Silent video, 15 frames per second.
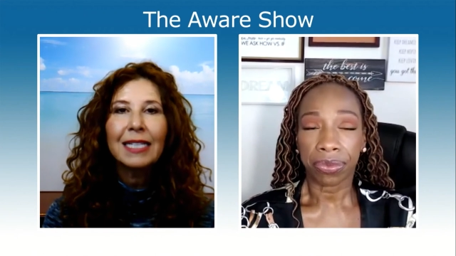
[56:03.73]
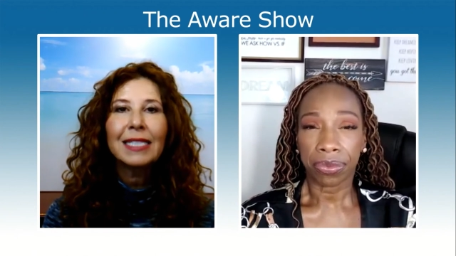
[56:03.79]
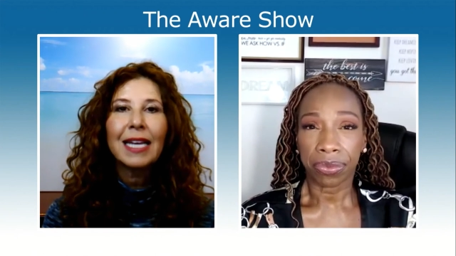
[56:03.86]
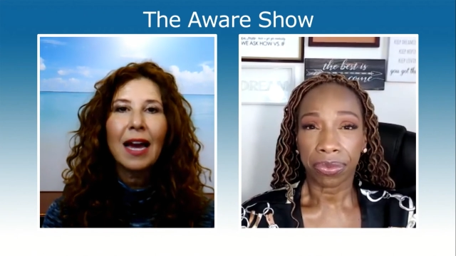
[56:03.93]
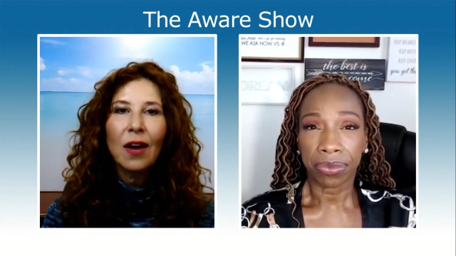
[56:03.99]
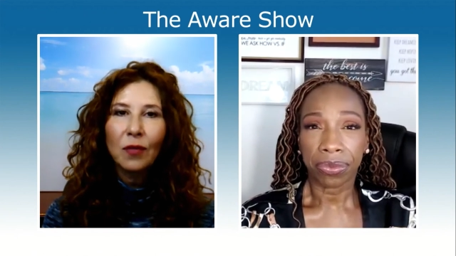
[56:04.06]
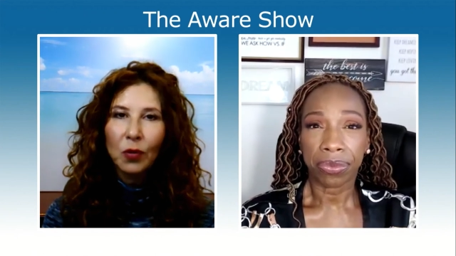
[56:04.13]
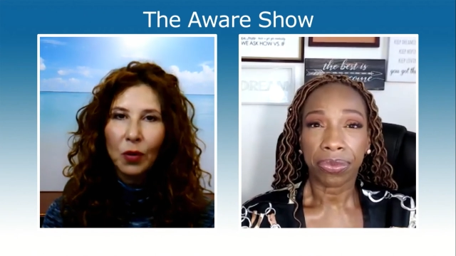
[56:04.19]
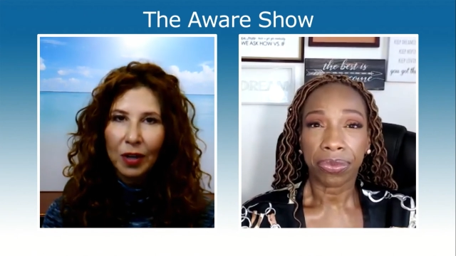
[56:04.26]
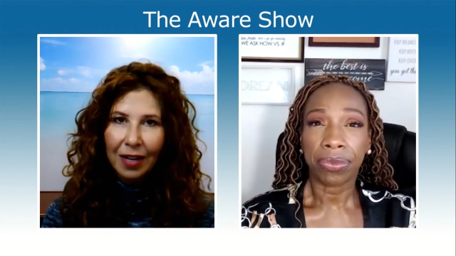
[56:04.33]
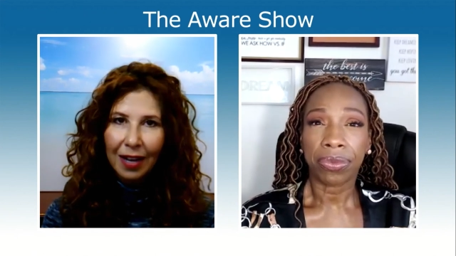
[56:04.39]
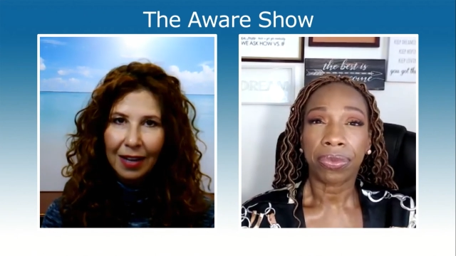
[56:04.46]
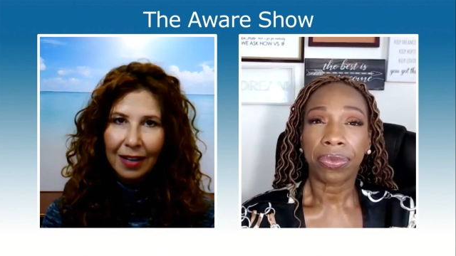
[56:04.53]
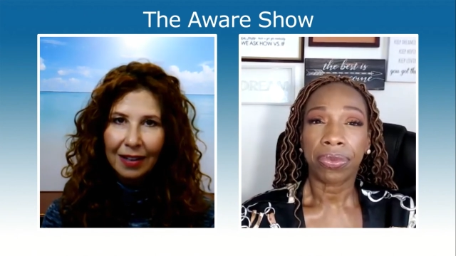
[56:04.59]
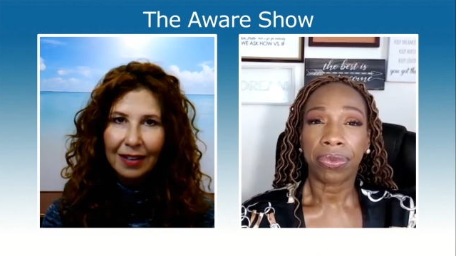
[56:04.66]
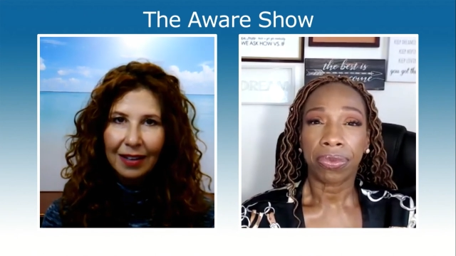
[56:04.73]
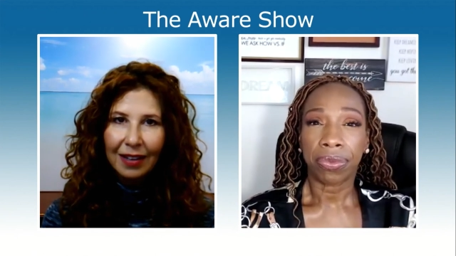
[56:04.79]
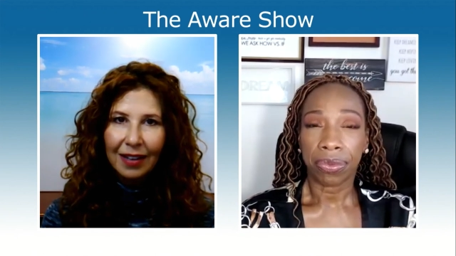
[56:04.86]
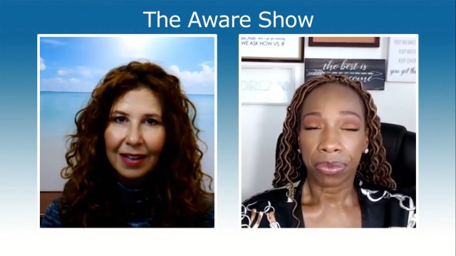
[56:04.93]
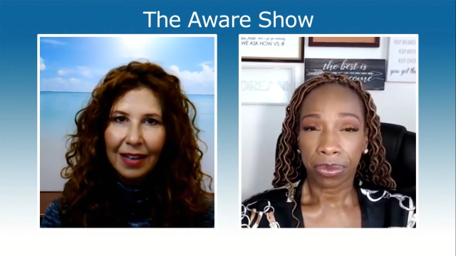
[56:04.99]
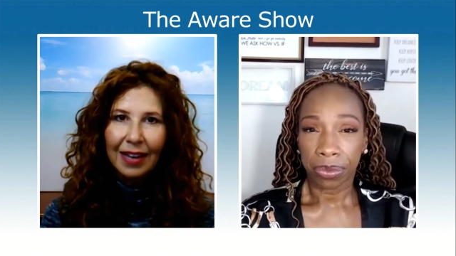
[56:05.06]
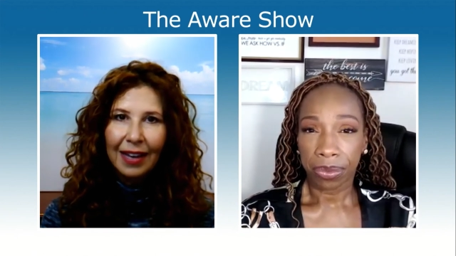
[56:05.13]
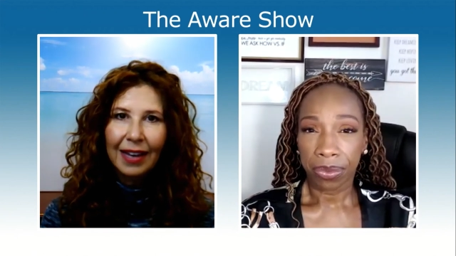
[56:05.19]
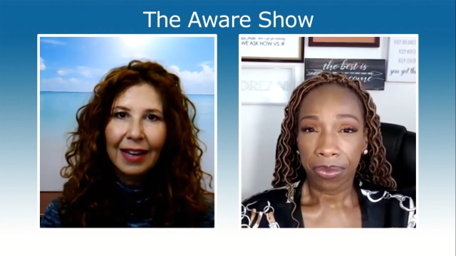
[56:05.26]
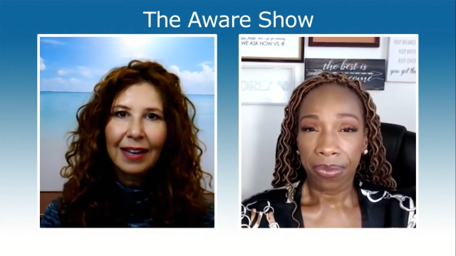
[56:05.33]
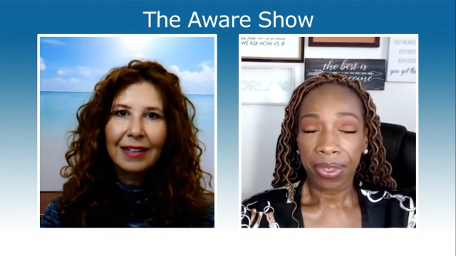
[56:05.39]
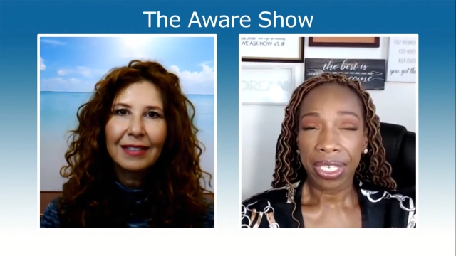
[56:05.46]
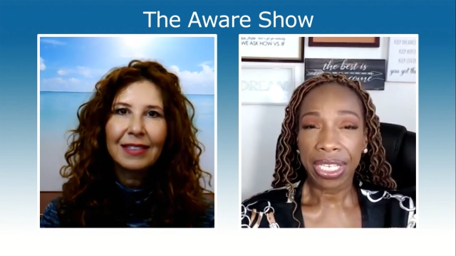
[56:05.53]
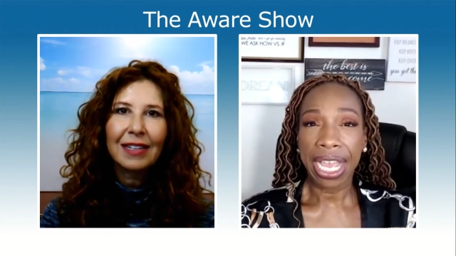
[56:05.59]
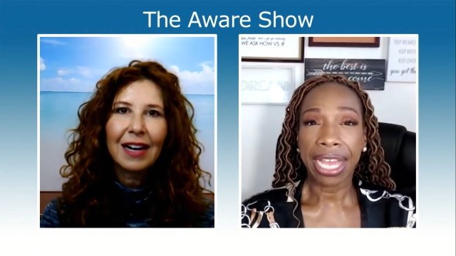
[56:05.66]
Speaker 1: it's every day.
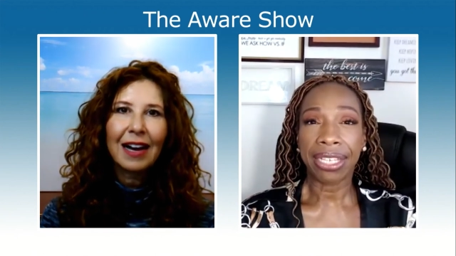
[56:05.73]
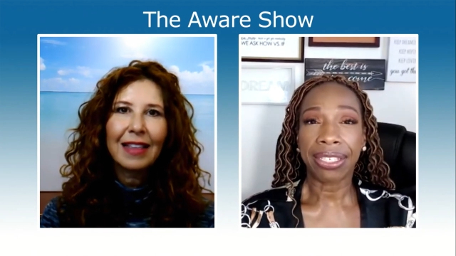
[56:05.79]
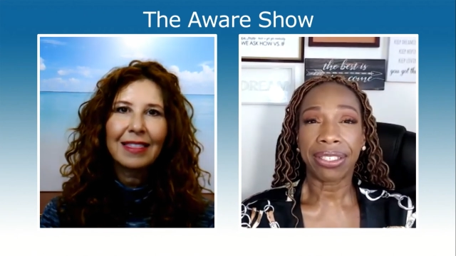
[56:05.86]
And yeah.